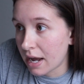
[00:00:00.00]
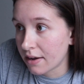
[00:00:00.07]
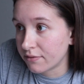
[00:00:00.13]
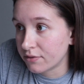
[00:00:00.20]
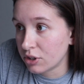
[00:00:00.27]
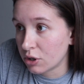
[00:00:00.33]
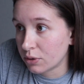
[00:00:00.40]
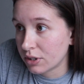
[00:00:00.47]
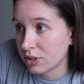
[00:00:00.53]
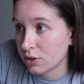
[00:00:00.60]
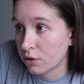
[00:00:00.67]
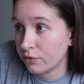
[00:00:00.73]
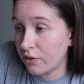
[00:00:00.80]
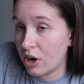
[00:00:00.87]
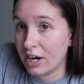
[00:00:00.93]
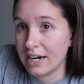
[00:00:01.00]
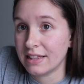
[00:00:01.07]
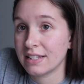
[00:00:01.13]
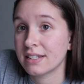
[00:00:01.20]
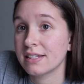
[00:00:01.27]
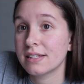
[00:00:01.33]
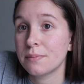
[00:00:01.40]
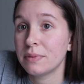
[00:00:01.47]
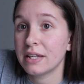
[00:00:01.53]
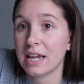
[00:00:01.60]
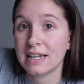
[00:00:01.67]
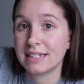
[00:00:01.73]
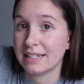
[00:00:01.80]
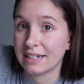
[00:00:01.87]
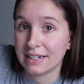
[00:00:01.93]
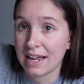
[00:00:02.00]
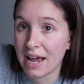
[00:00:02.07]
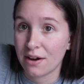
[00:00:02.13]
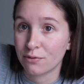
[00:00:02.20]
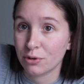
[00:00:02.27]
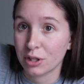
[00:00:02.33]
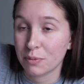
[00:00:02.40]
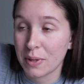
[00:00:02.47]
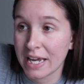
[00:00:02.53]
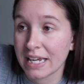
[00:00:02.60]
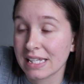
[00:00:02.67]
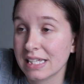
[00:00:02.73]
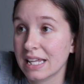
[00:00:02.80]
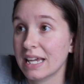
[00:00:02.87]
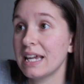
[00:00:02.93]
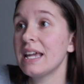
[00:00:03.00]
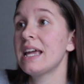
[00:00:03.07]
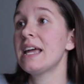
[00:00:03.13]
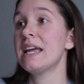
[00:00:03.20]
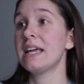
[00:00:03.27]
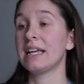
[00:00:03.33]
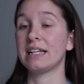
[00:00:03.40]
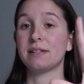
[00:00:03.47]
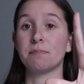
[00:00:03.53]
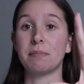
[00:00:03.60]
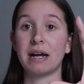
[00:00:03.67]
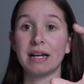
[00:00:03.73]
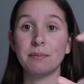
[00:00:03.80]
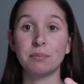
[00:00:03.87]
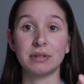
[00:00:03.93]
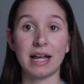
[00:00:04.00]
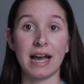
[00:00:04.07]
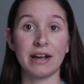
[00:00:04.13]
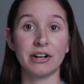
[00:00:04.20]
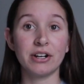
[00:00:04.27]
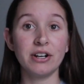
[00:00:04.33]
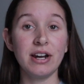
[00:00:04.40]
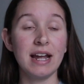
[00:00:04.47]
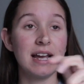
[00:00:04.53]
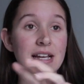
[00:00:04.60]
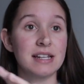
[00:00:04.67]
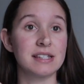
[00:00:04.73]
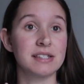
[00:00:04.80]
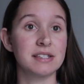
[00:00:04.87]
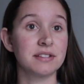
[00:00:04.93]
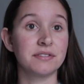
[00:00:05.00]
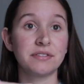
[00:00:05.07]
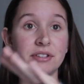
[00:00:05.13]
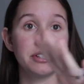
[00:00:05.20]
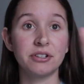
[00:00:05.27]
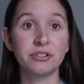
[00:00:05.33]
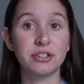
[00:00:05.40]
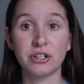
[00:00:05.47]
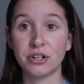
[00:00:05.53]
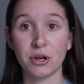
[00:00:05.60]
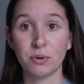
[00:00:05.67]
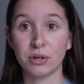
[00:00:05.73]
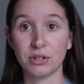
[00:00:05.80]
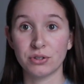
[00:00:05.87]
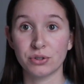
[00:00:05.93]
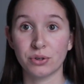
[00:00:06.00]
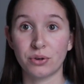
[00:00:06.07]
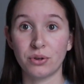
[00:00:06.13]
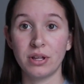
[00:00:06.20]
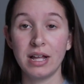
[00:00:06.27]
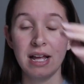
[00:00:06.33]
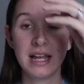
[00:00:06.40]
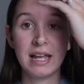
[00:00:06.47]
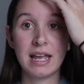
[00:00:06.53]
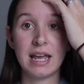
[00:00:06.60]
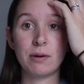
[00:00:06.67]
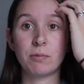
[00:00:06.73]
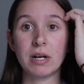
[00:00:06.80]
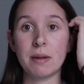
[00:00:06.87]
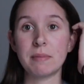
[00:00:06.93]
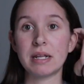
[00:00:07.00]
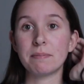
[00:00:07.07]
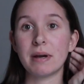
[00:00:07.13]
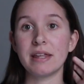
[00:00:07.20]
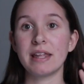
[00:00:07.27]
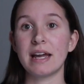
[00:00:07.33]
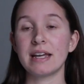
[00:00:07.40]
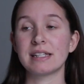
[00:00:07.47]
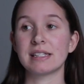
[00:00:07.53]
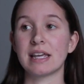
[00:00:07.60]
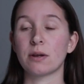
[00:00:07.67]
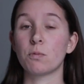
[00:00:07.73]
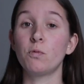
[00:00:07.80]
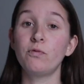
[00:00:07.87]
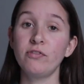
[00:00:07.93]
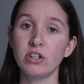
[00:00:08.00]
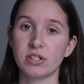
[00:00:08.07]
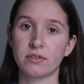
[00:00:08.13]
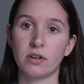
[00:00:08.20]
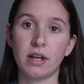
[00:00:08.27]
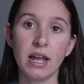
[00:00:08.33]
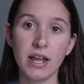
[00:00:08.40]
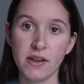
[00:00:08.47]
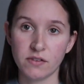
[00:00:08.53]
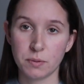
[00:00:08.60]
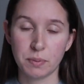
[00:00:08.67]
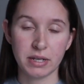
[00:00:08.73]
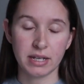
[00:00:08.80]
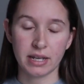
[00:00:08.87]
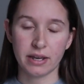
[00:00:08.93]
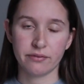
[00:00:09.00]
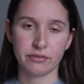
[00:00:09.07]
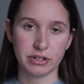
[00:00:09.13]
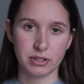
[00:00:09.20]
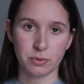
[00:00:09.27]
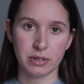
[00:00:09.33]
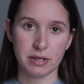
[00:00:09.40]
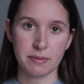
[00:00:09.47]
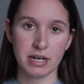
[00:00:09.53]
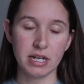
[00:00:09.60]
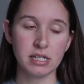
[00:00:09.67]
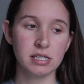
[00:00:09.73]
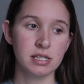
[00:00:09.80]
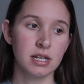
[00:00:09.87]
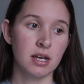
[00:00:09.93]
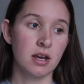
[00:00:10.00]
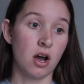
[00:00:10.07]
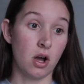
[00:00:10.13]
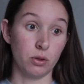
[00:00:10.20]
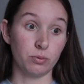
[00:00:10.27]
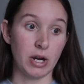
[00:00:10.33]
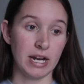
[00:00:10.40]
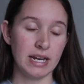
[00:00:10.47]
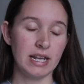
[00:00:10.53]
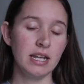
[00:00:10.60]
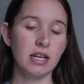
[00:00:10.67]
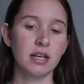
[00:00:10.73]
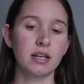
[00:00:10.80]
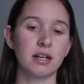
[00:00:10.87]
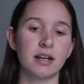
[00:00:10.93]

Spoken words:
I've noticed so far, and this is something I didn't have with Paisley, is my bladder has little to no control. And what I mean by that is, like, first of all, I have to pee every 20 minutes already.